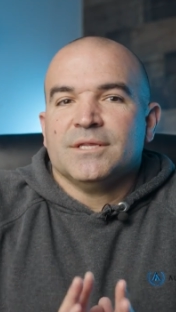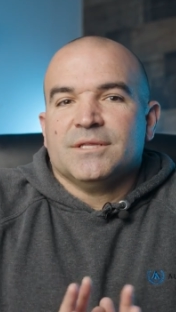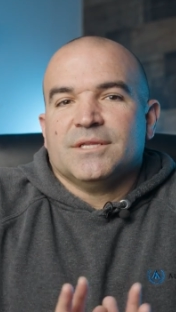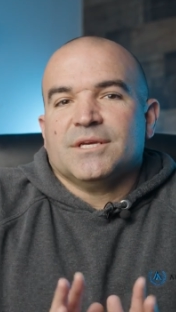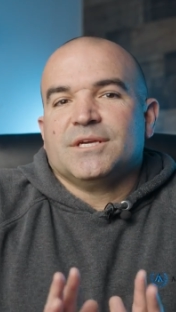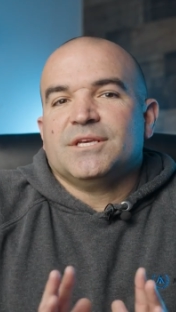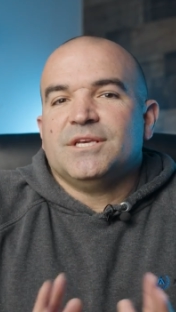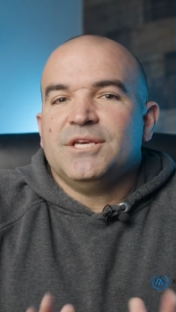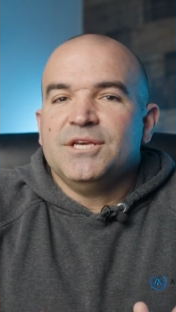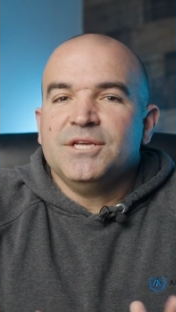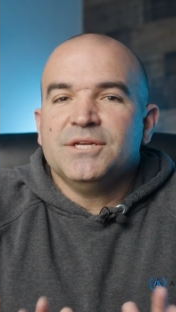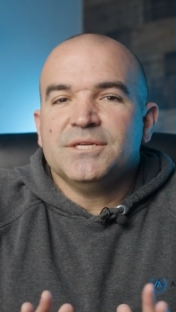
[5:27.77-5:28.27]

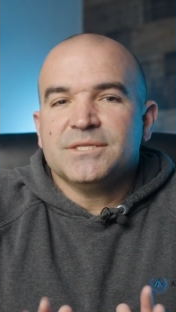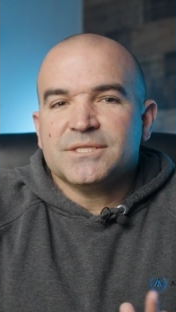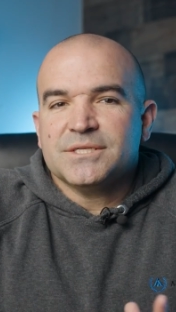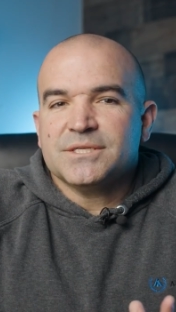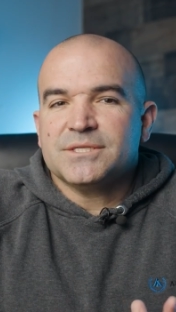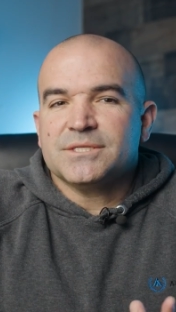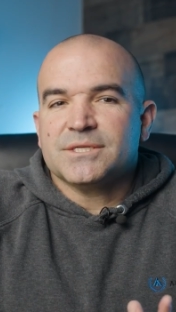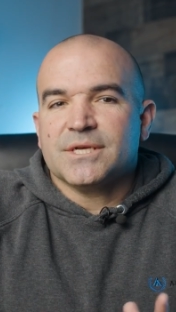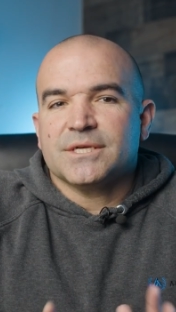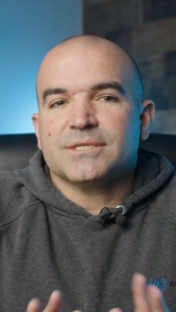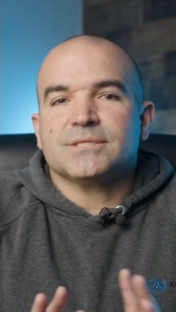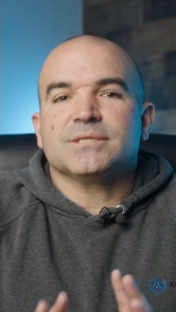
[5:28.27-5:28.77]
The key to
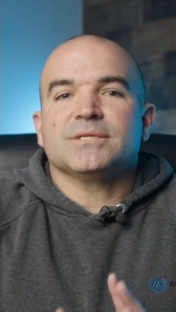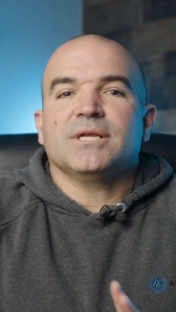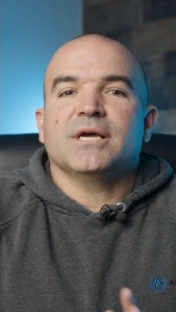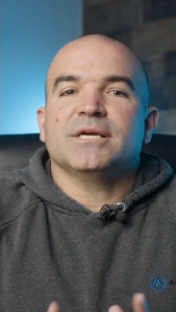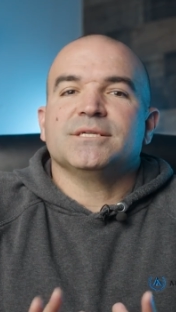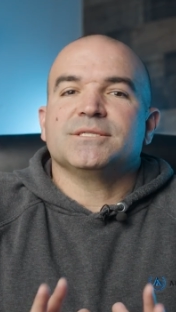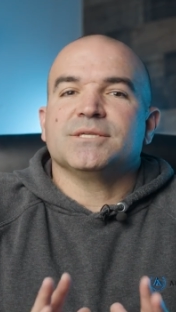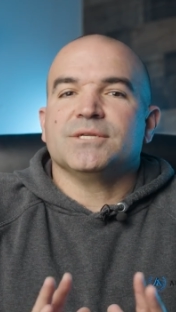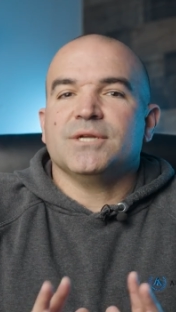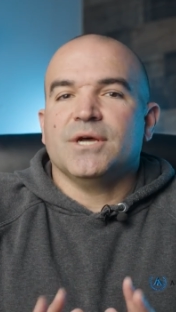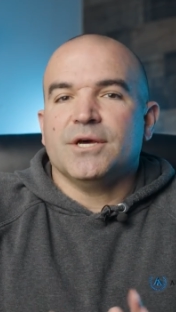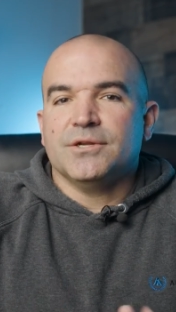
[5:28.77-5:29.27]
success
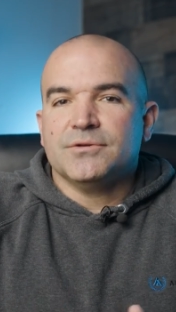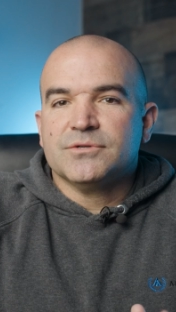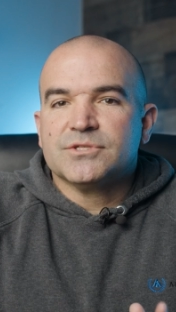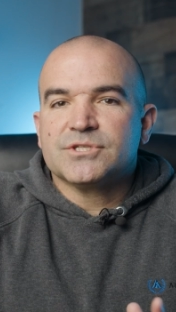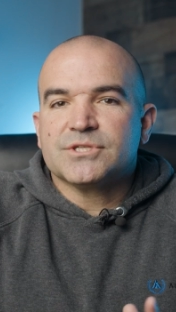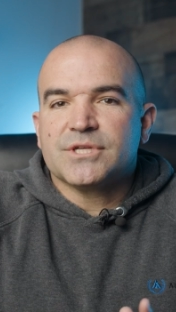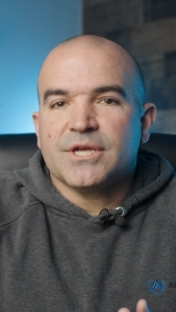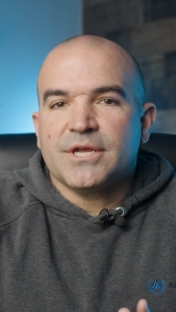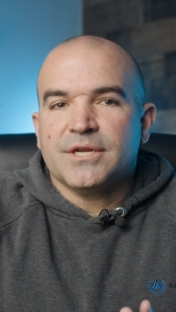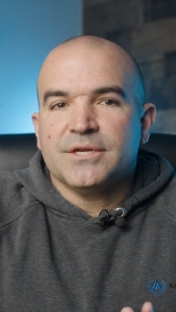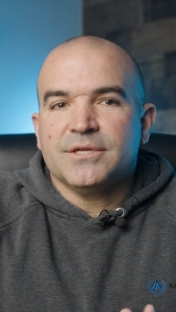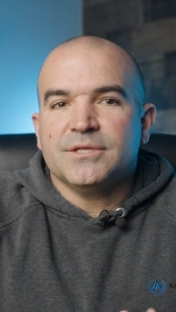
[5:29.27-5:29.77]
lies in
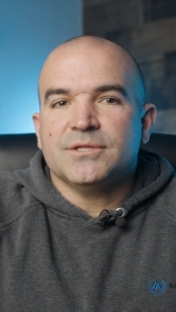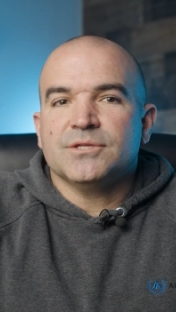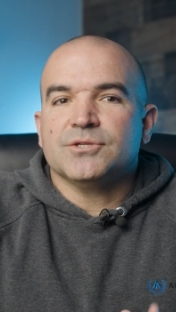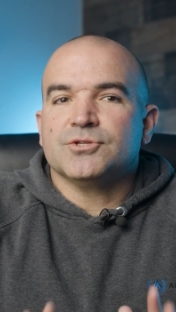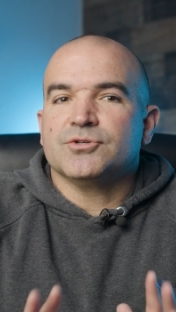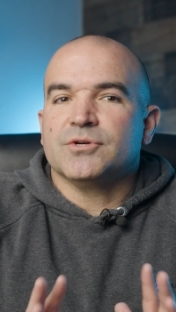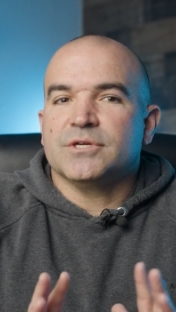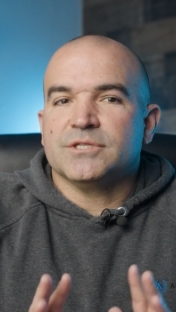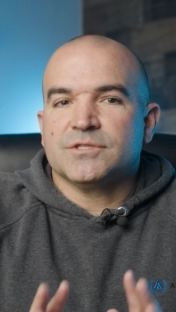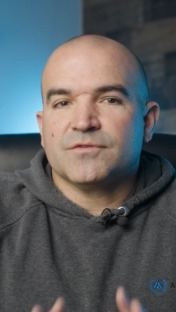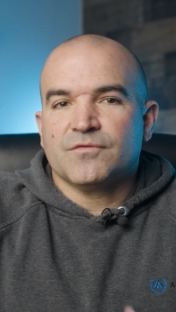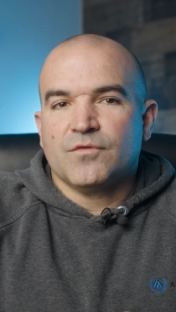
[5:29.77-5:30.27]
understanding the
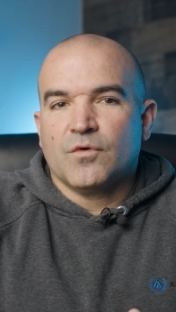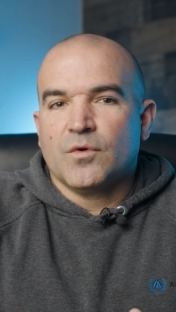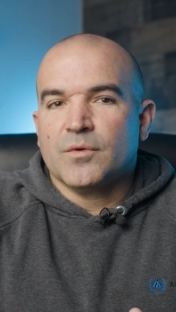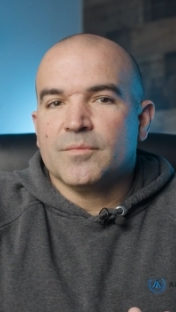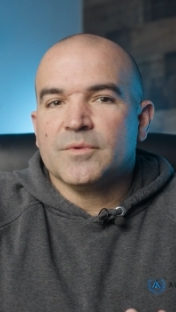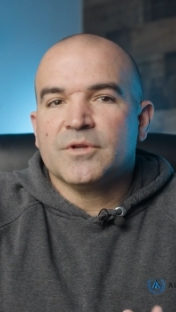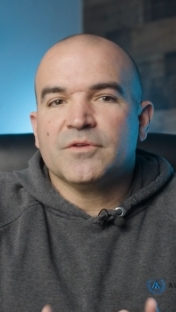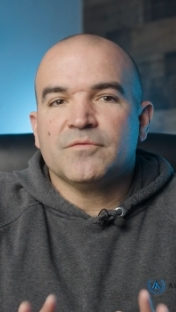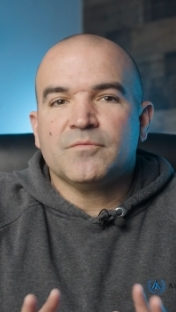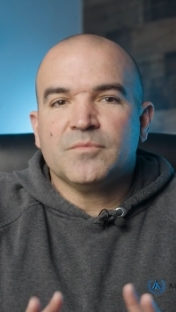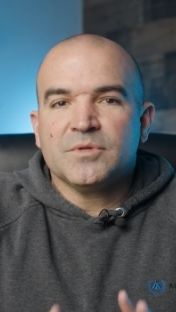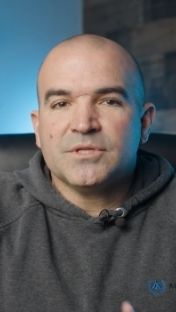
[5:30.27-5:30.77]

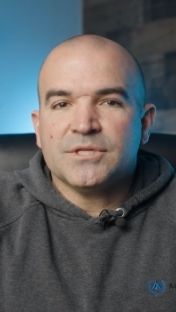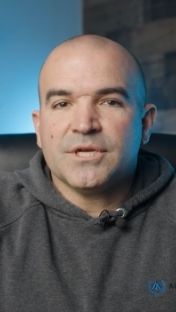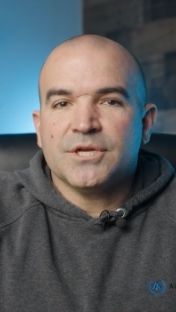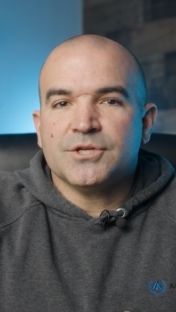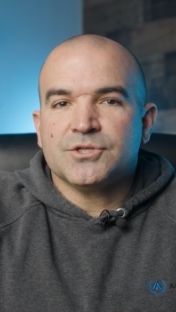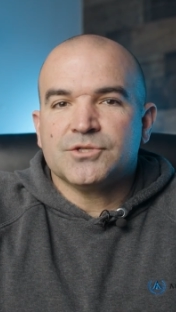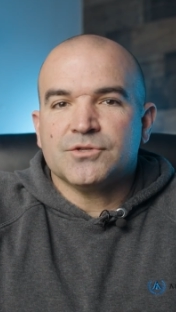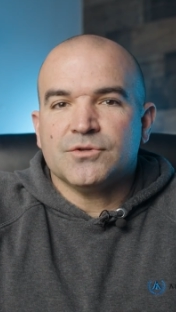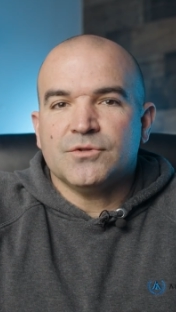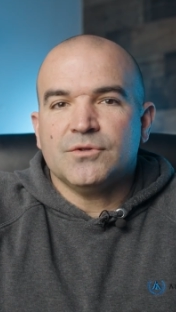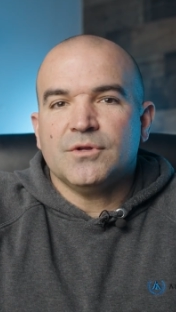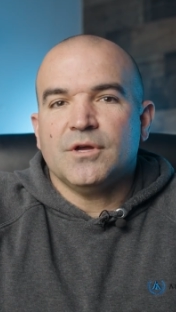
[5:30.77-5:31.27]
transformative
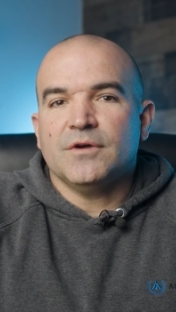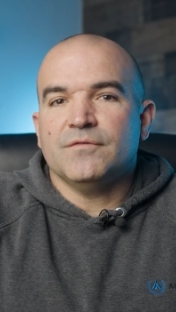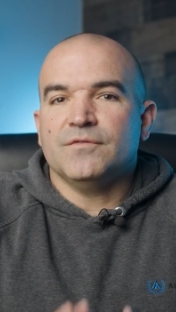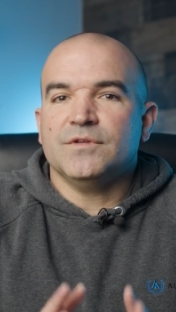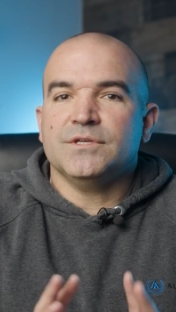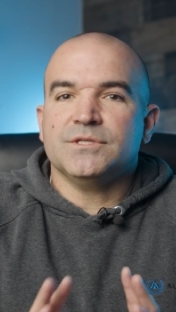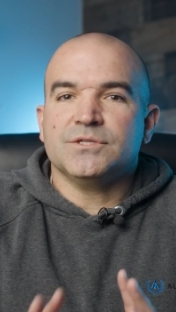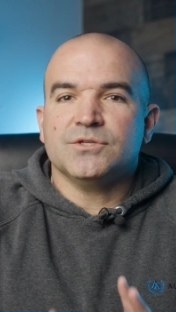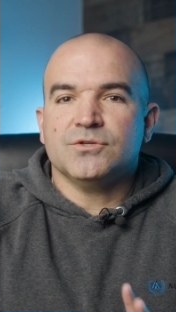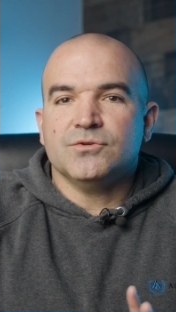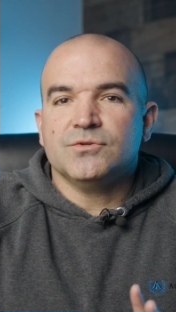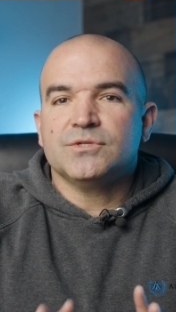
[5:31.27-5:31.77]
potential of
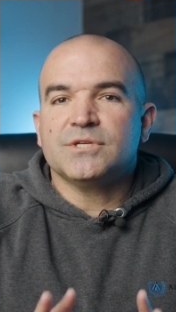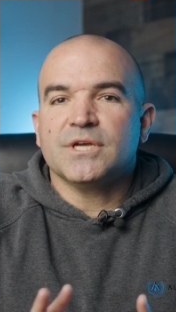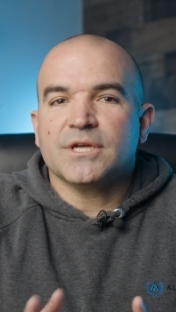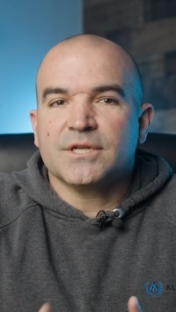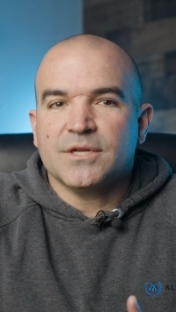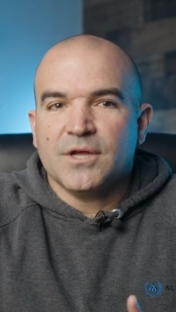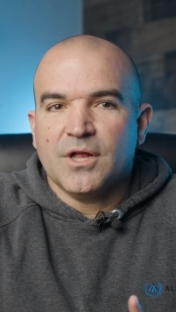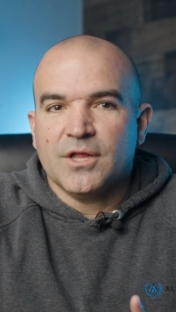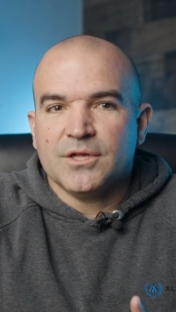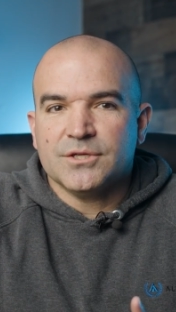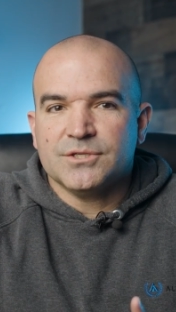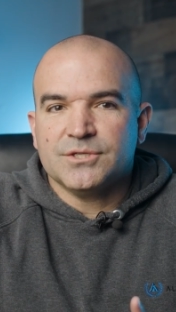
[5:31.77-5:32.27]
these new
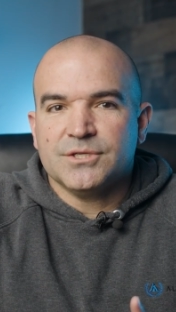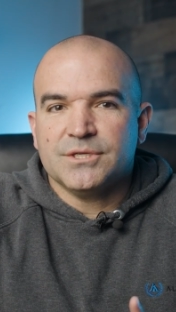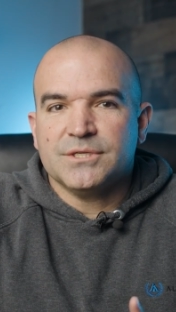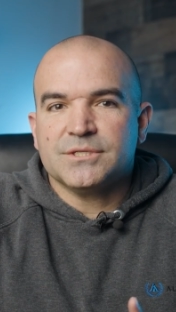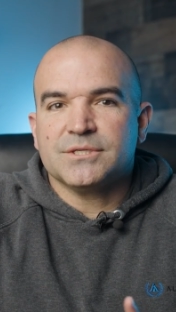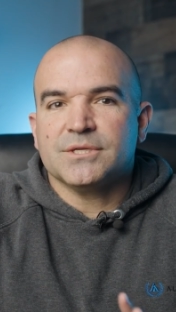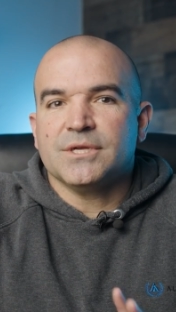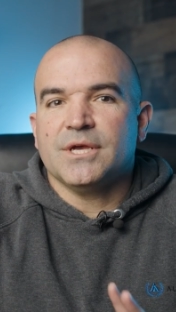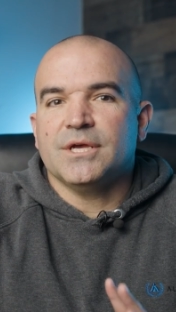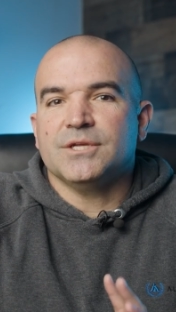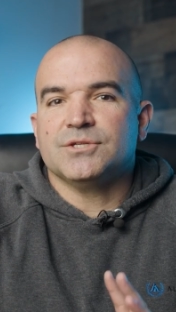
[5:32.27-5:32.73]
technologies